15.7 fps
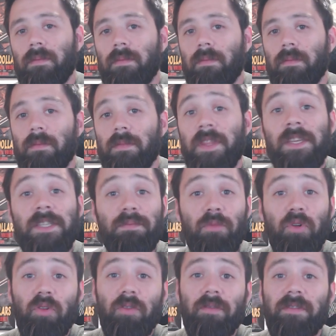This
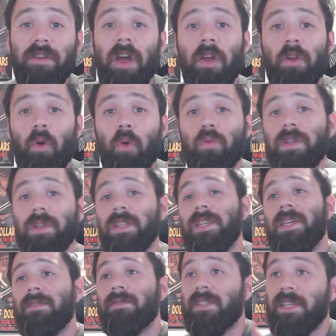move not only
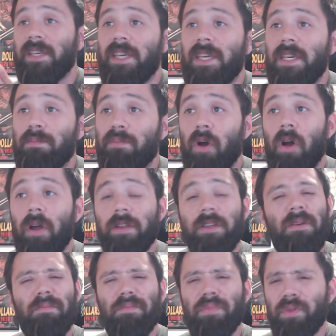leaves the e-pawn
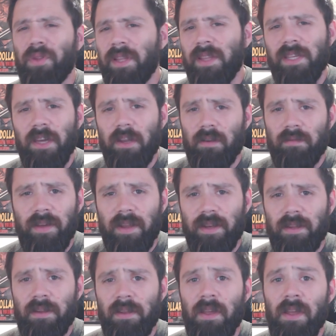completely undefended,